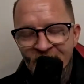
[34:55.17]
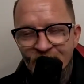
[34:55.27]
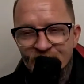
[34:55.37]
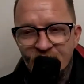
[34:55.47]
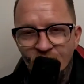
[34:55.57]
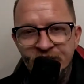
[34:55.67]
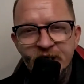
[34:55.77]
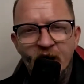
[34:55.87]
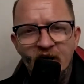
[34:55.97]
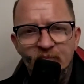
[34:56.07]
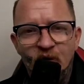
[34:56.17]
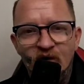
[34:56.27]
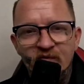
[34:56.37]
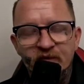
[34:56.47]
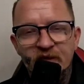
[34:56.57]
So when you go to
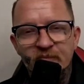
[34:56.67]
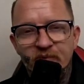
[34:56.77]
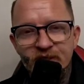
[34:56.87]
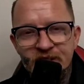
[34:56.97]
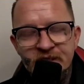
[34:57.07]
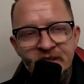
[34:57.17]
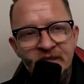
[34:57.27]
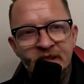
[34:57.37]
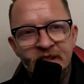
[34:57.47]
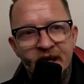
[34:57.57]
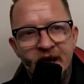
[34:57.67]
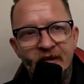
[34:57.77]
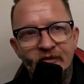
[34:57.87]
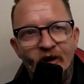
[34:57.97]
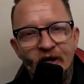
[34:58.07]
Port Phillip Prison, you get
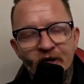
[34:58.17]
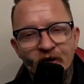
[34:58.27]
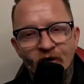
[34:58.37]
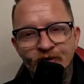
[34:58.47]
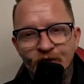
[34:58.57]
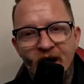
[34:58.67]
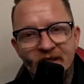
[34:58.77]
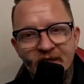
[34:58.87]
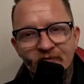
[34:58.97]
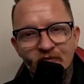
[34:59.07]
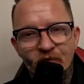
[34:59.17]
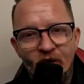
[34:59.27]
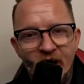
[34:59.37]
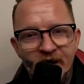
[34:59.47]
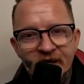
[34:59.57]
like a contract level,
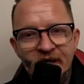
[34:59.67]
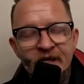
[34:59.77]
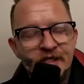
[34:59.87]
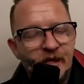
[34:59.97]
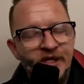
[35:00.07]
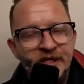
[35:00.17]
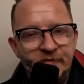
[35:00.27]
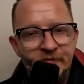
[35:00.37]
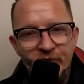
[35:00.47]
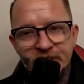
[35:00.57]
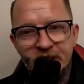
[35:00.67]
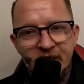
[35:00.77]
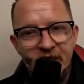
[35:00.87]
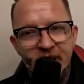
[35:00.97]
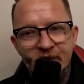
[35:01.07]
right? So when you first get
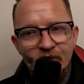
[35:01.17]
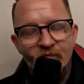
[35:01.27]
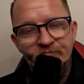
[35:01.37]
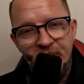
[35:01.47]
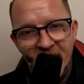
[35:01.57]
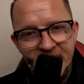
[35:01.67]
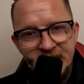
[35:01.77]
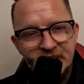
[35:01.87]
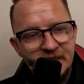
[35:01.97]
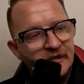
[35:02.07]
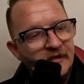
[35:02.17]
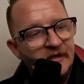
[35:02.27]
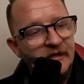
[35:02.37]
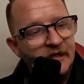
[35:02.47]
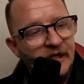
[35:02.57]
there, you're on base.
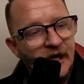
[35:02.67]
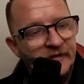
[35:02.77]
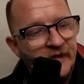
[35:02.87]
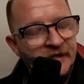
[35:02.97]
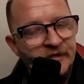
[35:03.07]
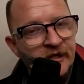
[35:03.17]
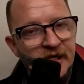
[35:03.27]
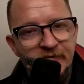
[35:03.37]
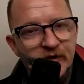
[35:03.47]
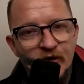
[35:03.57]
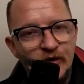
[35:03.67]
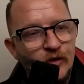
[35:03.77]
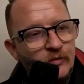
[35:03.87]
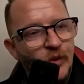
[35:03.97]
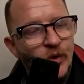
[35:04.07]
And then if you're a
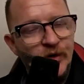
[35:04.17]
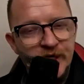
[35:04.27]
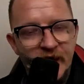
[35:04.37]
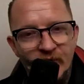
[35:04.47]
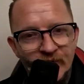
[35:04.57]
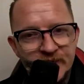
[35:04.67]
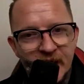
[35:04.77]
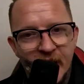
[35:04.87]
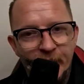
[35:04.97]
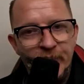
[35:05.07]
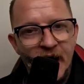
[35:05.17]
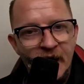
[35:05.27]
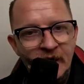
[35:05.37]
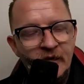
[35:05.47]
good boy, you go on to upper.